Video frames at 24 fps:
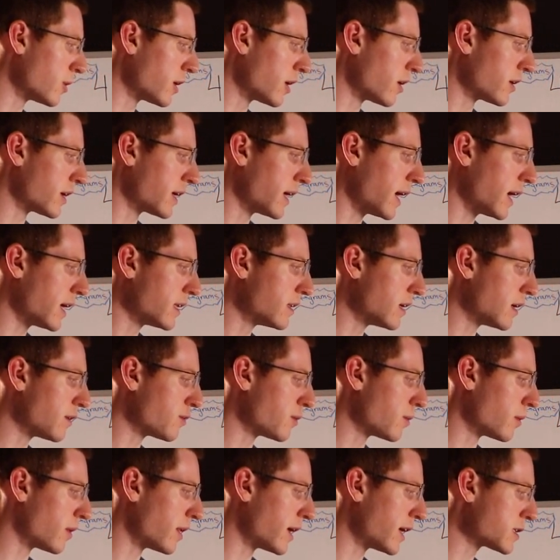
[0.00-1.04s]
we already had that
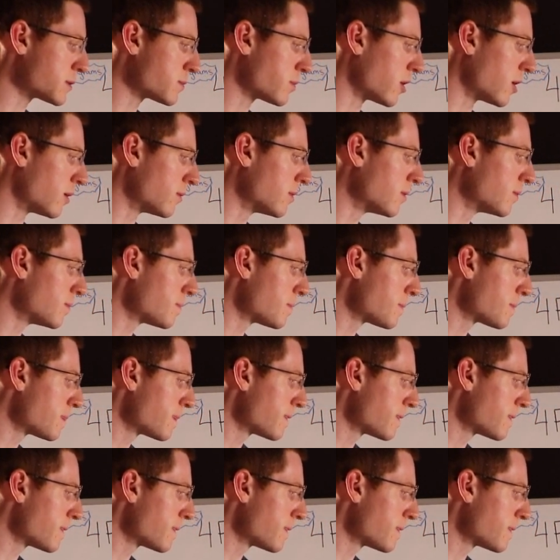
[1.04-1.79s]
from the last problem,